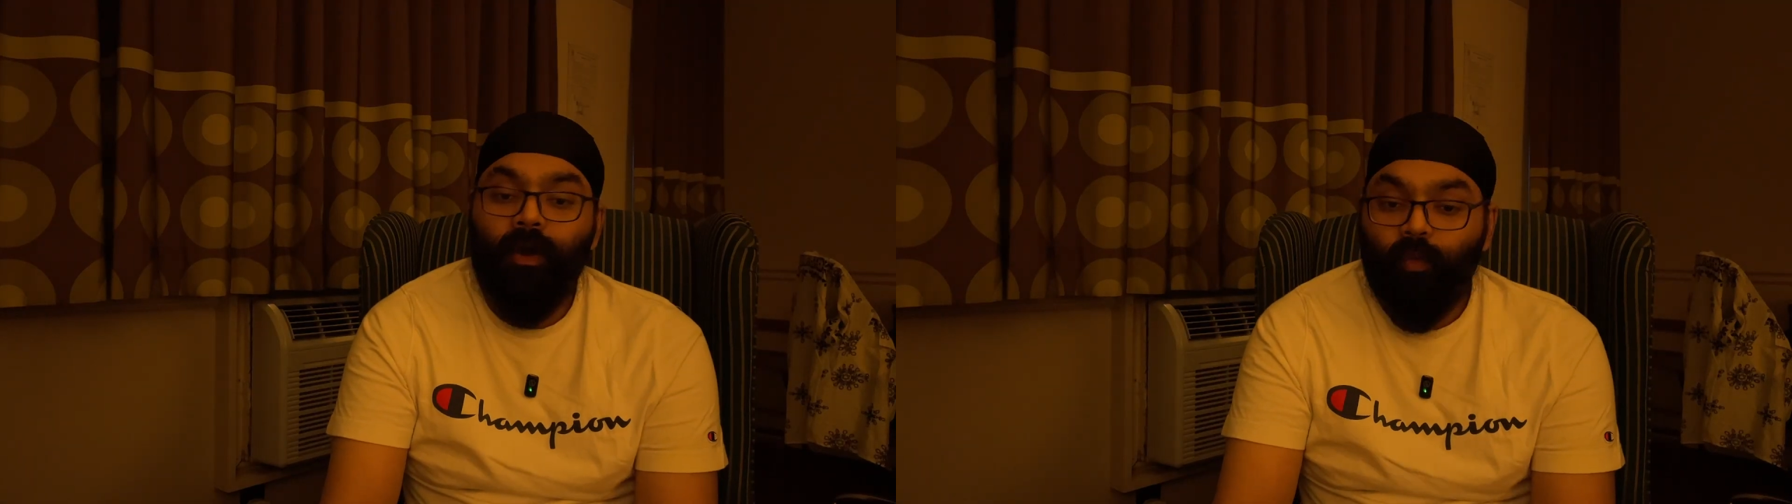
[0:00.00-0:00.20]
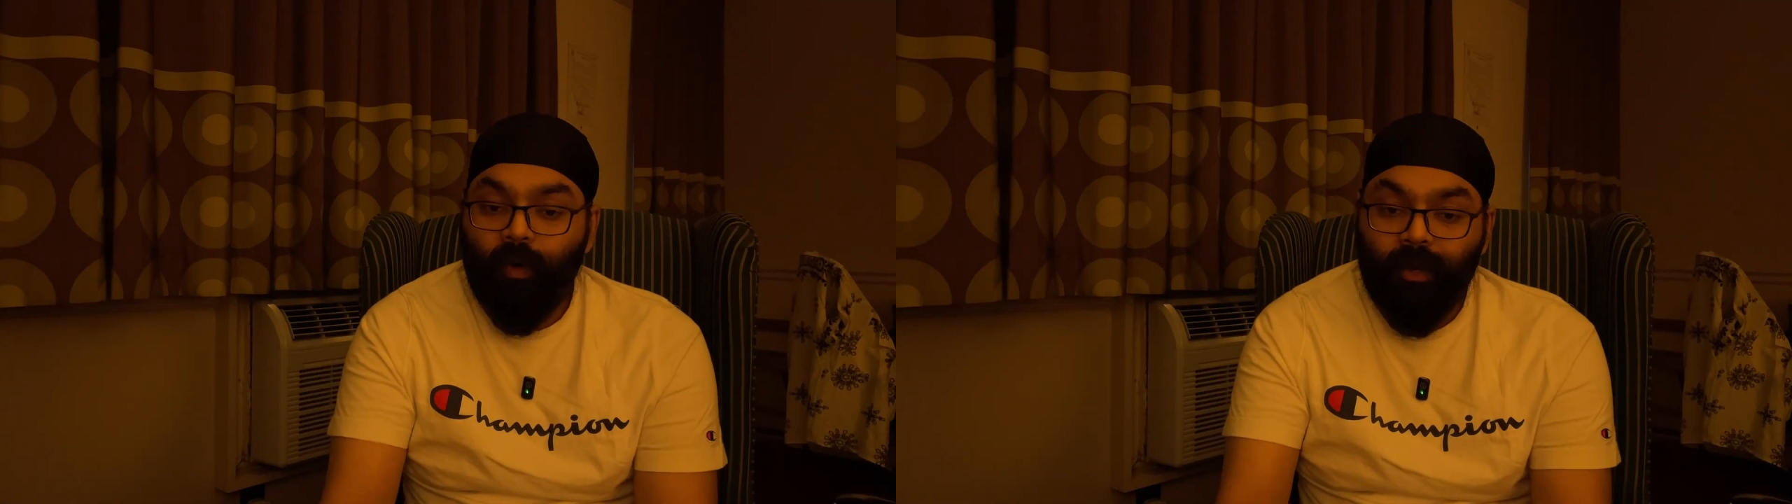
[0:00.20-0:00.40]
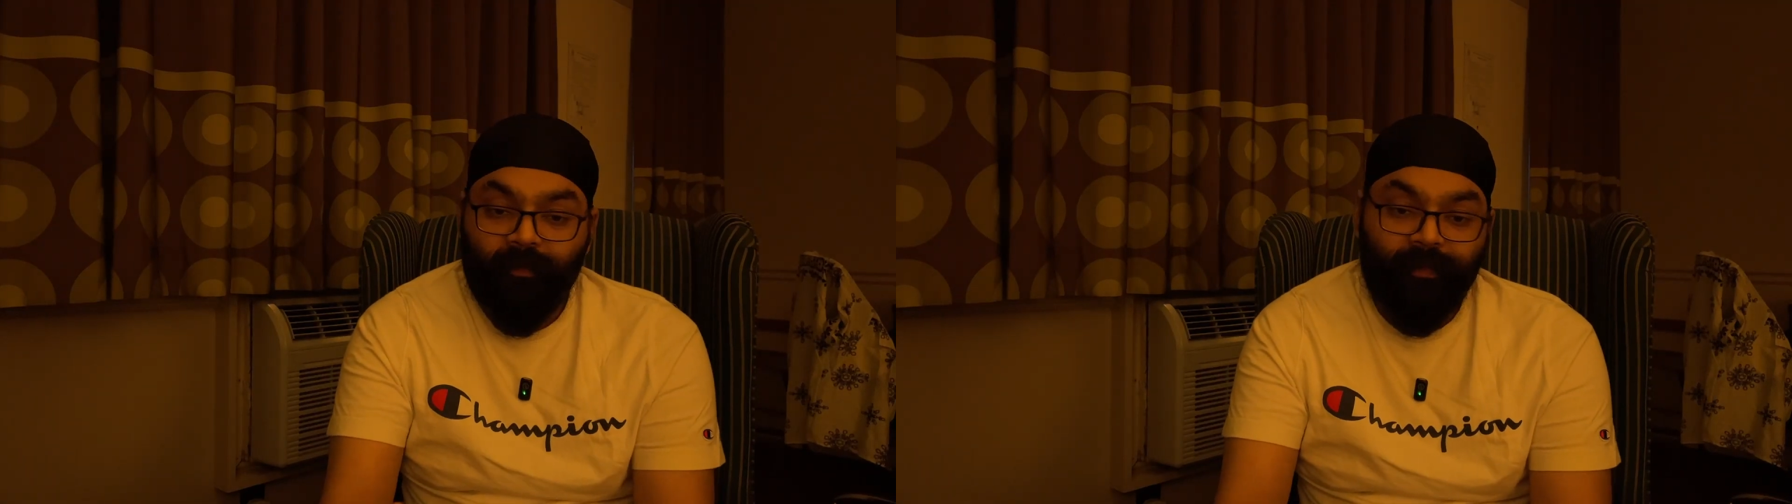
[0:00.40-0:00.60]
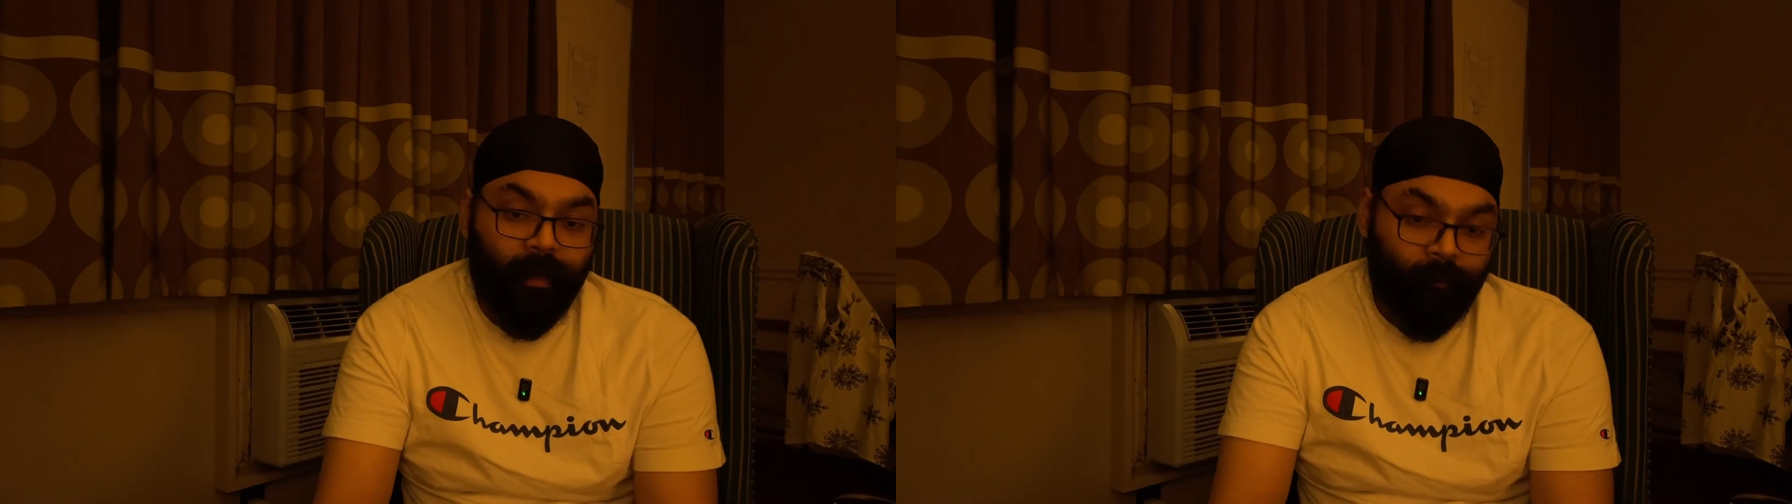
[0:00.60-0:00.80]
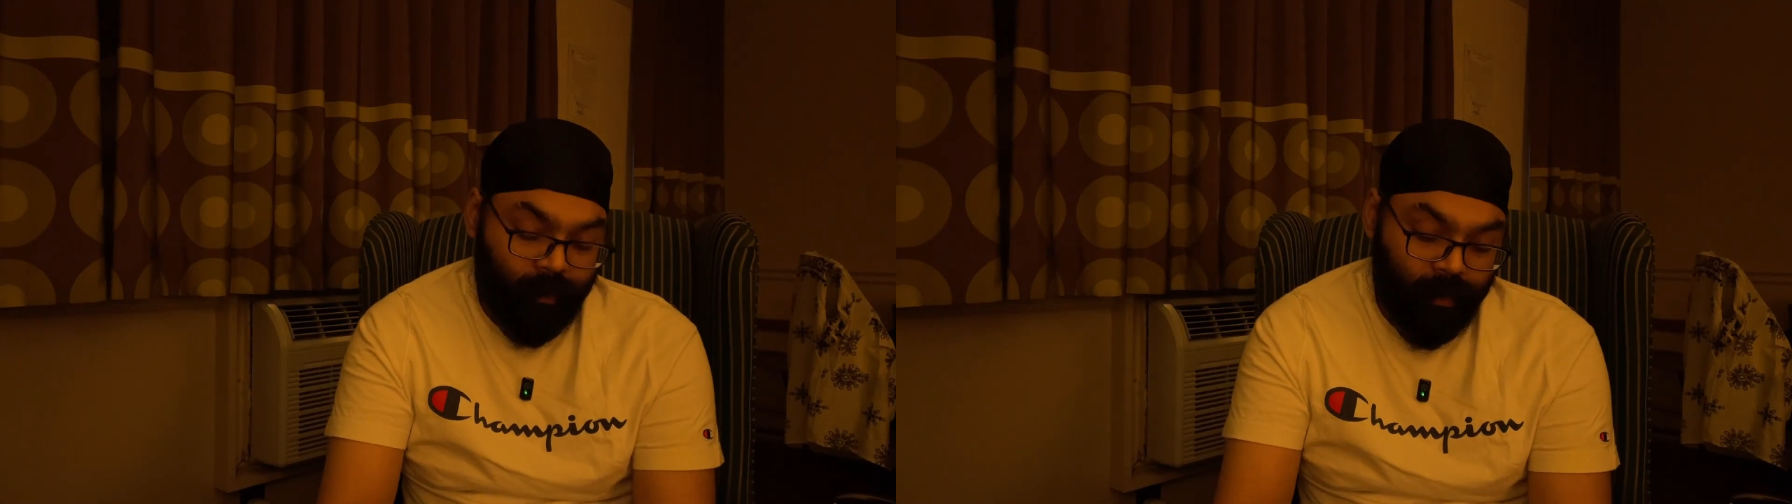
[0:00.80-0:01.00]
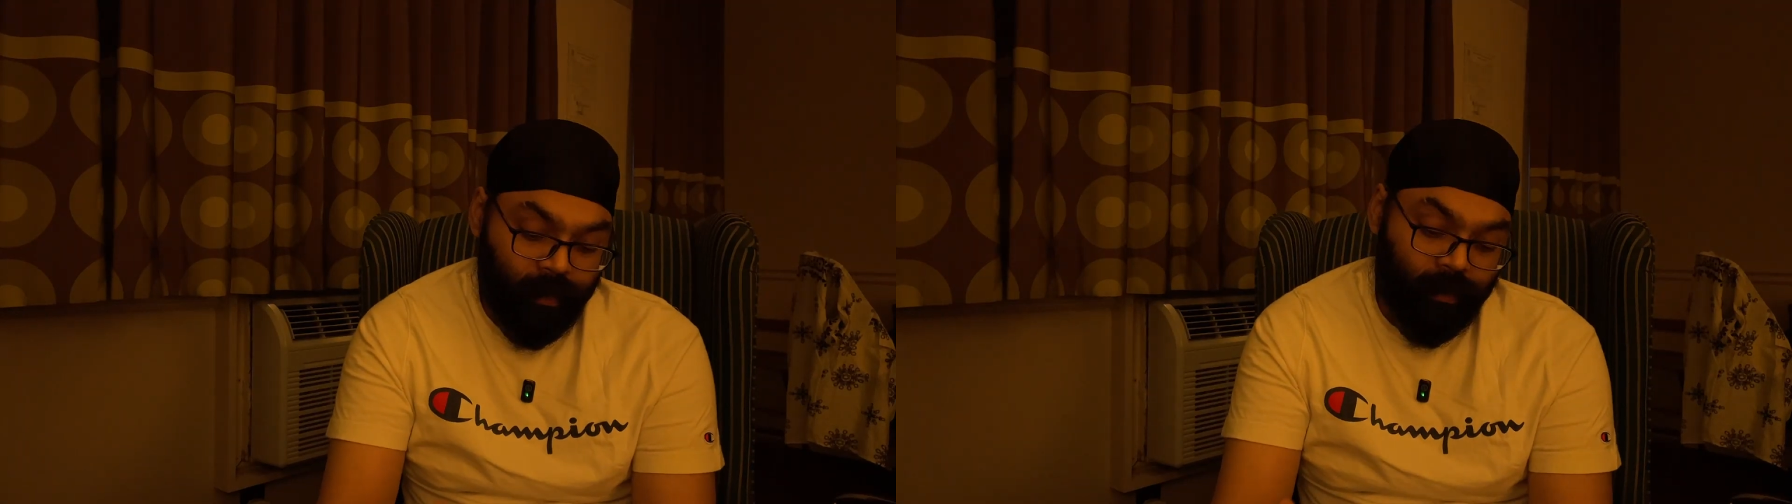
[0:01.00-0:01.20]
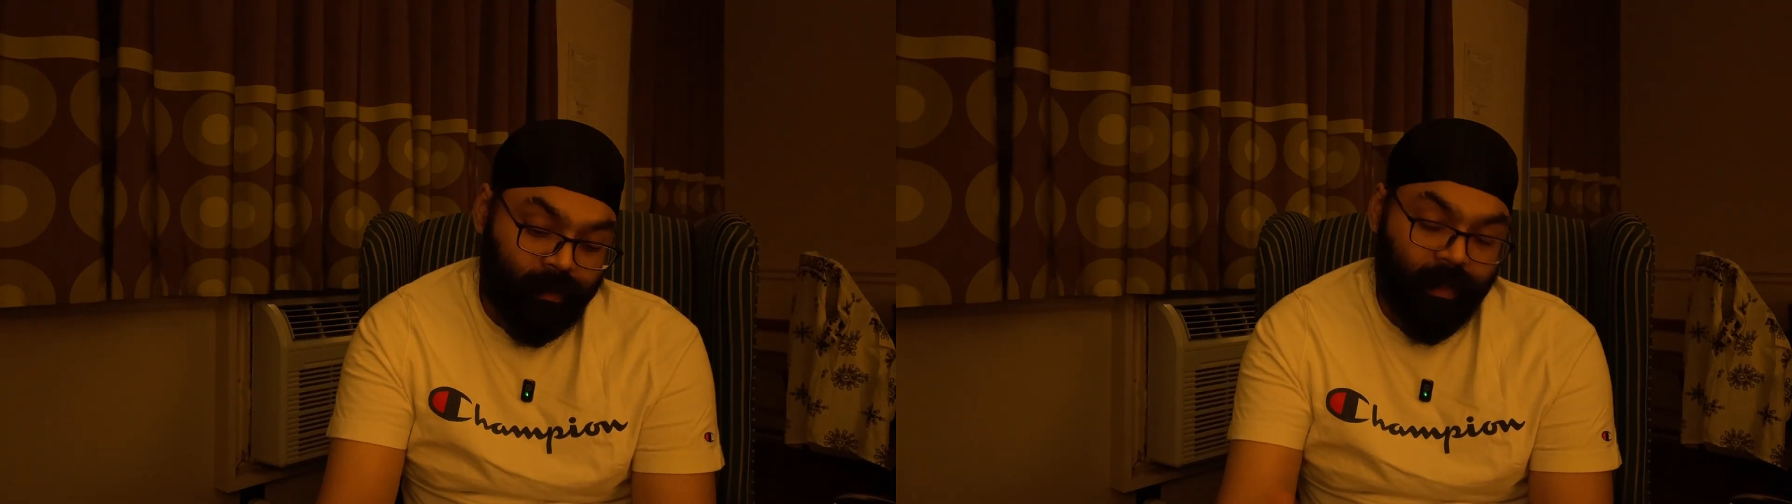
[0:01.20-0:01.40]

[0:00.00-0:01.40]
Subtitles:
One of them is